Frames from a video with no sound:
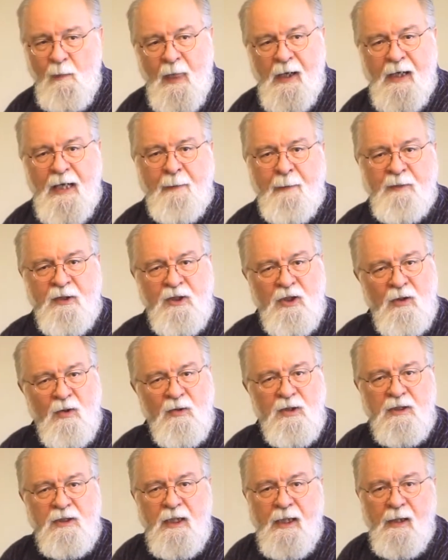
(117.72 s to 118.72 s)
I happen to know
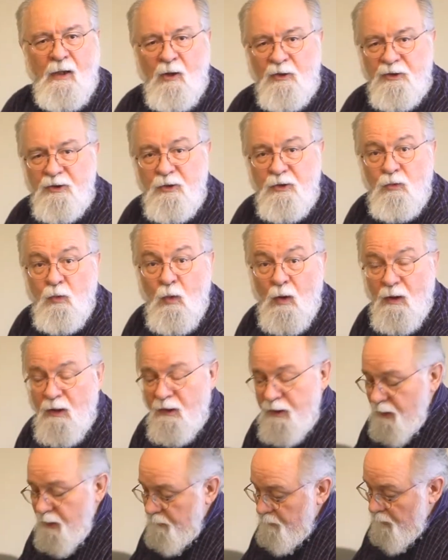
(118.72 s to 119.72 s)
that they all do
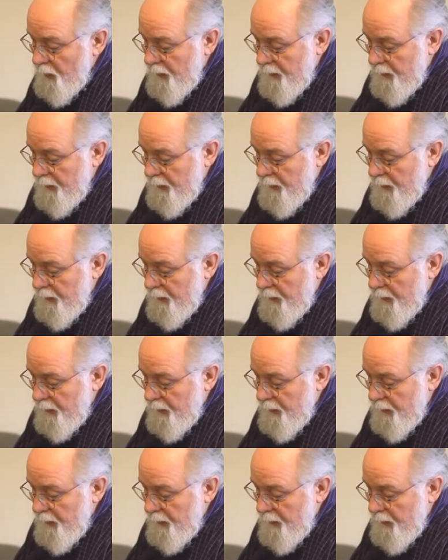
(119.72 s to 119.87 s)
work.